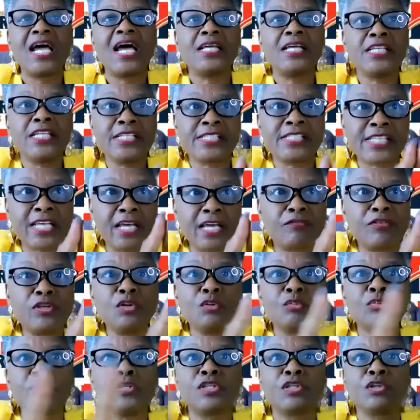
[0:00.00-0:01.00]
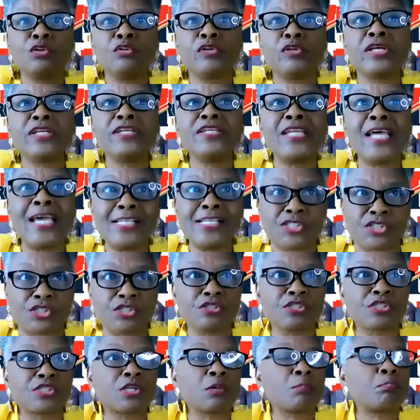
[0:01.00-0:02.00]
He said, you would do the
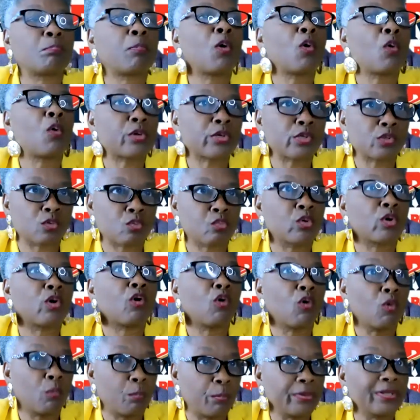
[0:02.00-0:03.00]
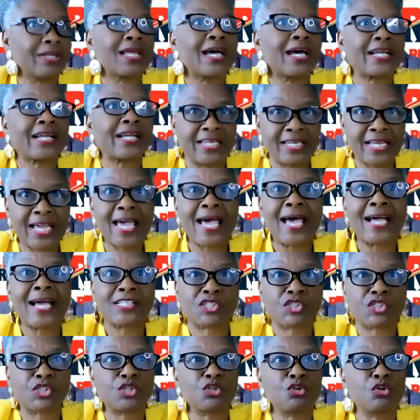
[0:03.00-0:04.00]
nations, the portals will open like in
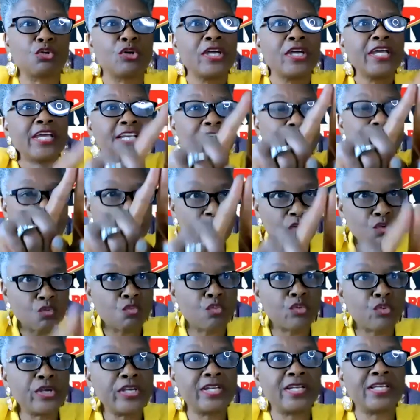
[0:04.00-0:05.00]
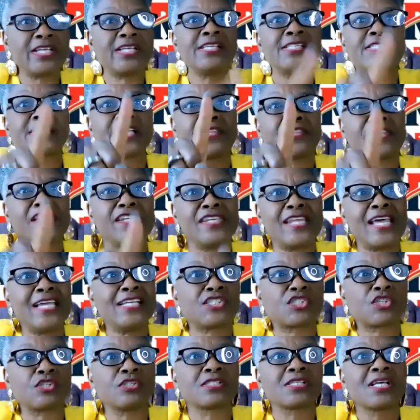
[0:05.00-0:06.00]
Acts 2. He said, read it. He said, the
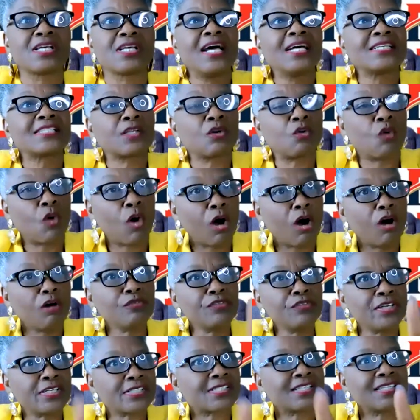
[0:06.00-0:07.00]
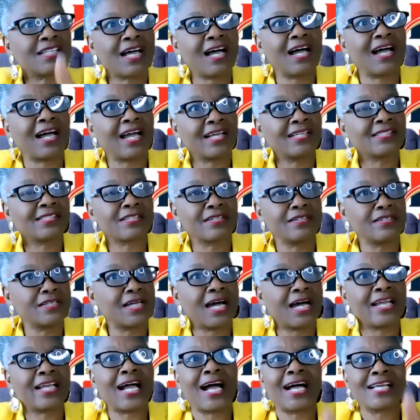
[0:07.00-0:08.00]
nations. So on this line
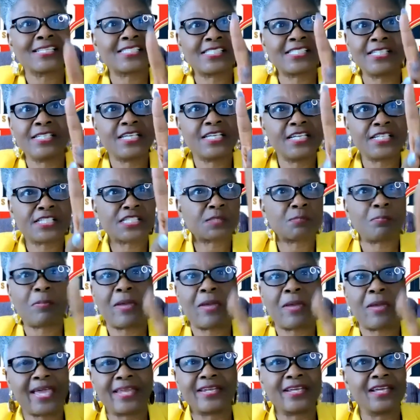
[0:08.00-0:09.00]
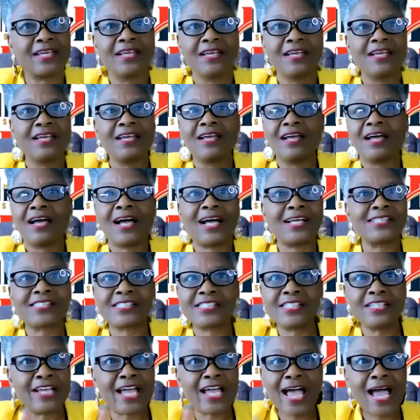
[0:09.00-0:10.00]
tonight, I see Hispanic. I
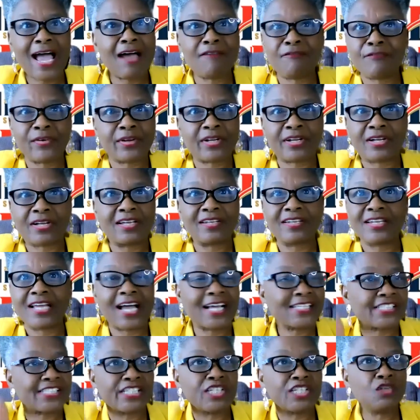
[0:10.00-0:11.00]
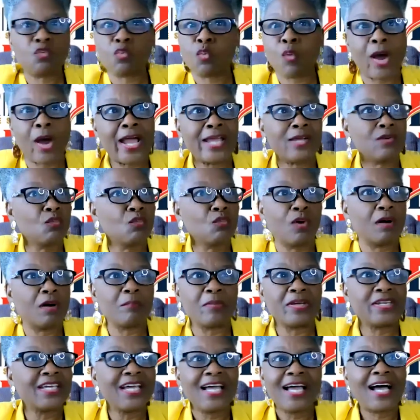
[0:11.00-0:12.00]
see African. I see white
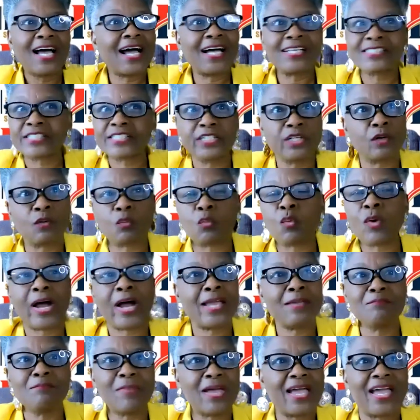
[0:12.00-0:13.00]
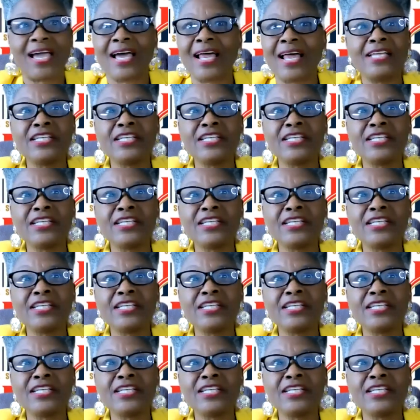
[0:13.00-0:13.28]
woman. I see a white man.